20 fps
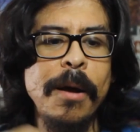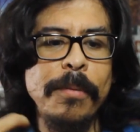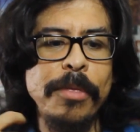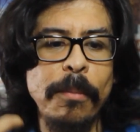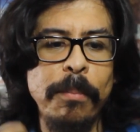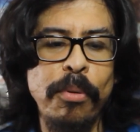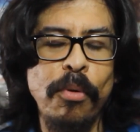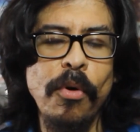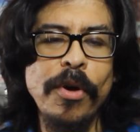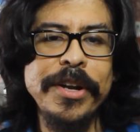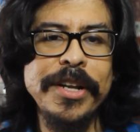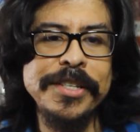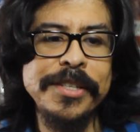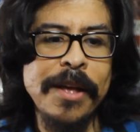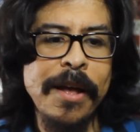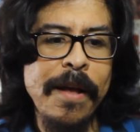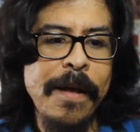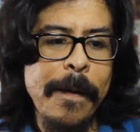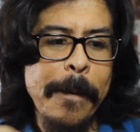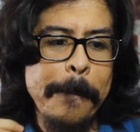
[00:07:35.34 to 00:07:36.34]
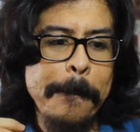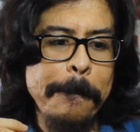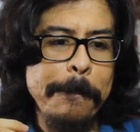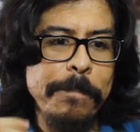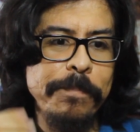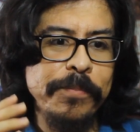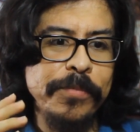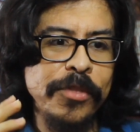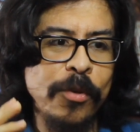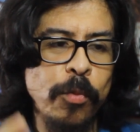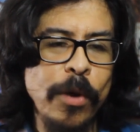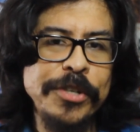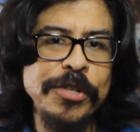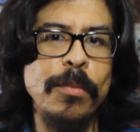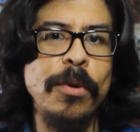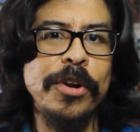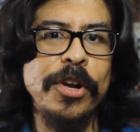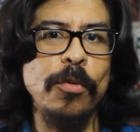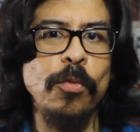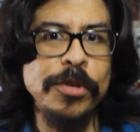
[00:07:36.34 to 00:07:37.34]
The point is, the retro
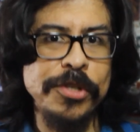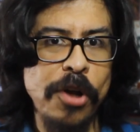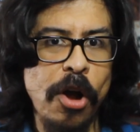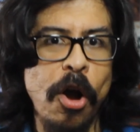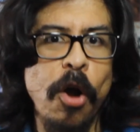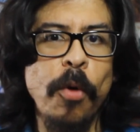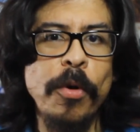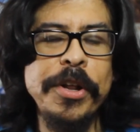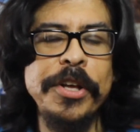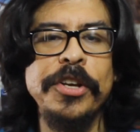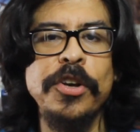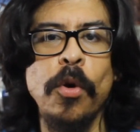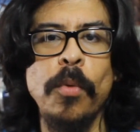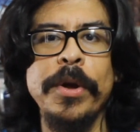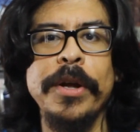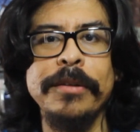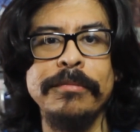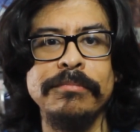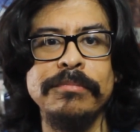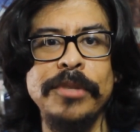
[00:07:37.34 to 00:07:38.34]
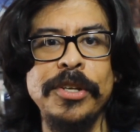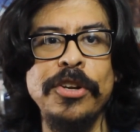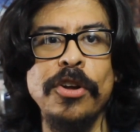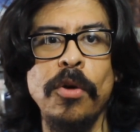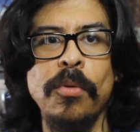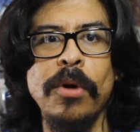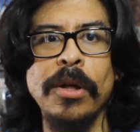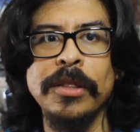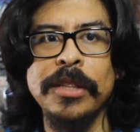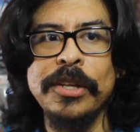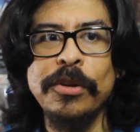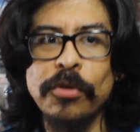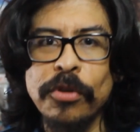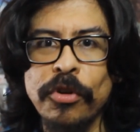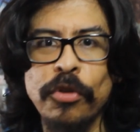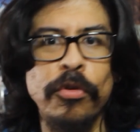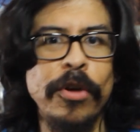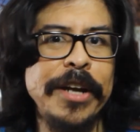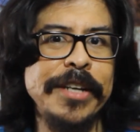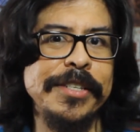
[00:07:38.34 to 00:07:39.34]
market was already going, a little
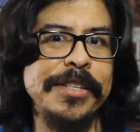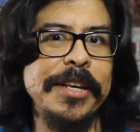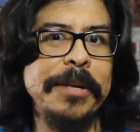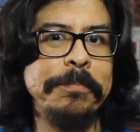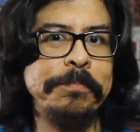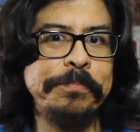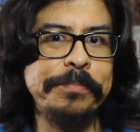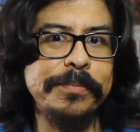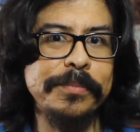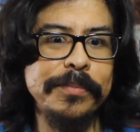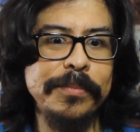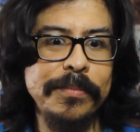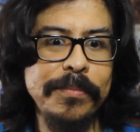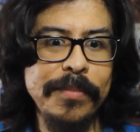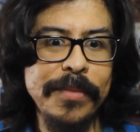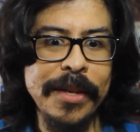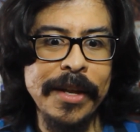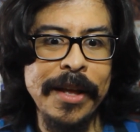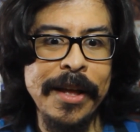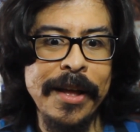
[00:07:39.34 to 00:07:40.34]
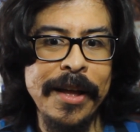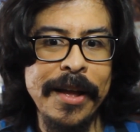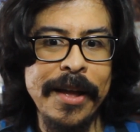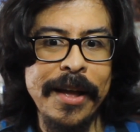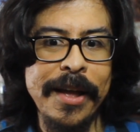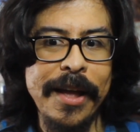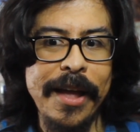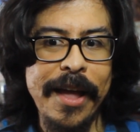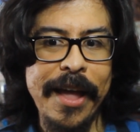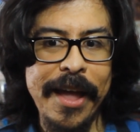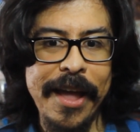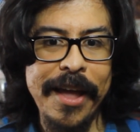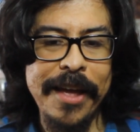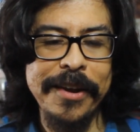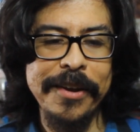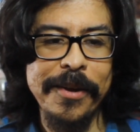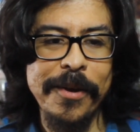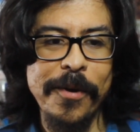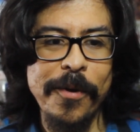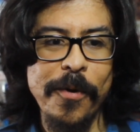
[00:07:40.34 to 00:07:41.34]
crazy.
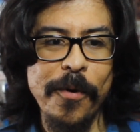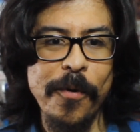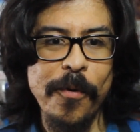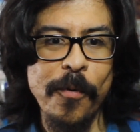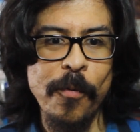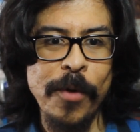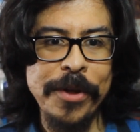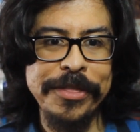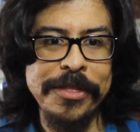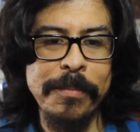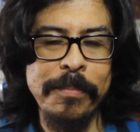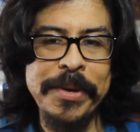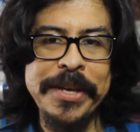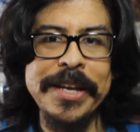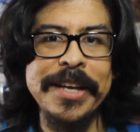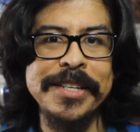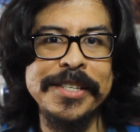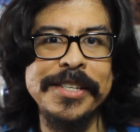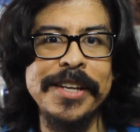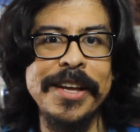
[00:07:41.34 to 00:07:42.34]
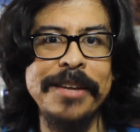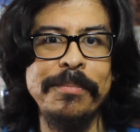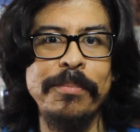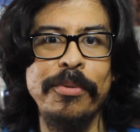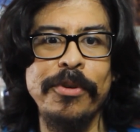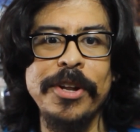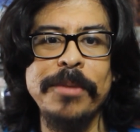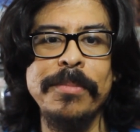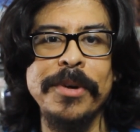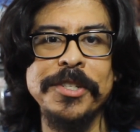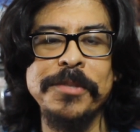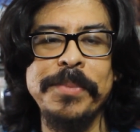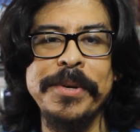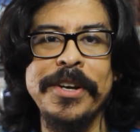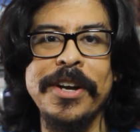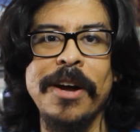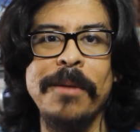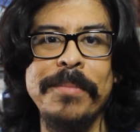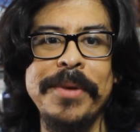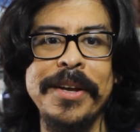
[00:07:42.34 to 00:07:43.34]
And with the PSN pretty much
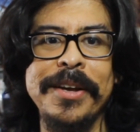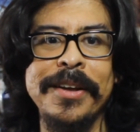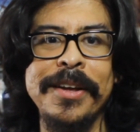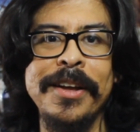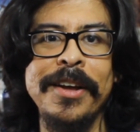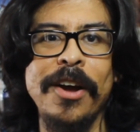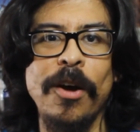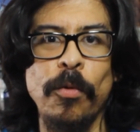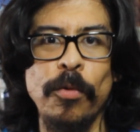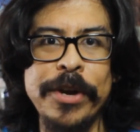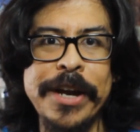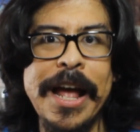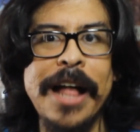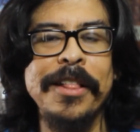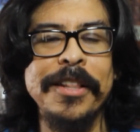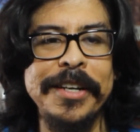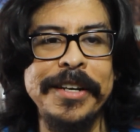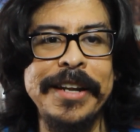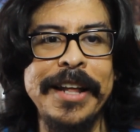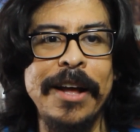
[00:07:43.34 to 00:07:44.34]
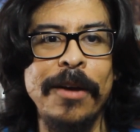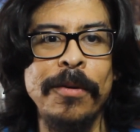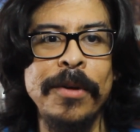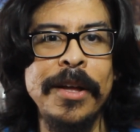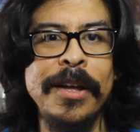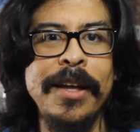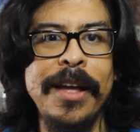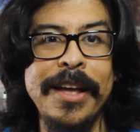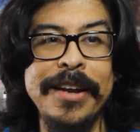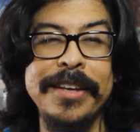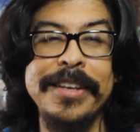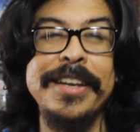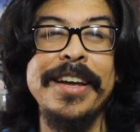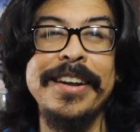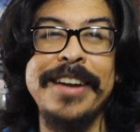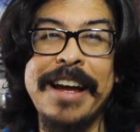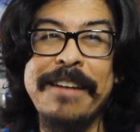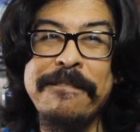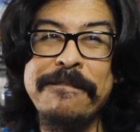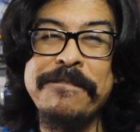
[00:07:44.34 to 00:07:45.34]
becoming a reality now, and
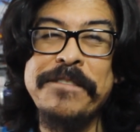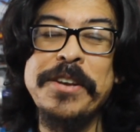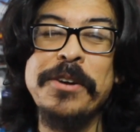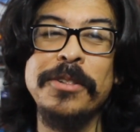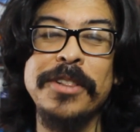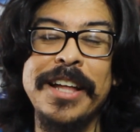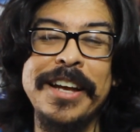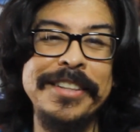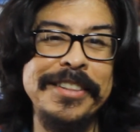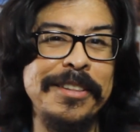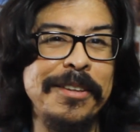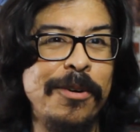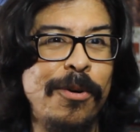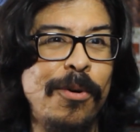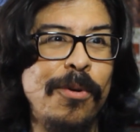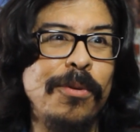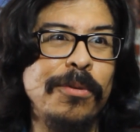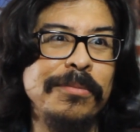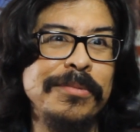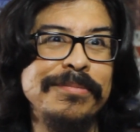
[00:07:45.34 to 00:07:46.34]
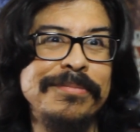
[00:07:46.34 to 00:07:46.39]
again, I feel like the whole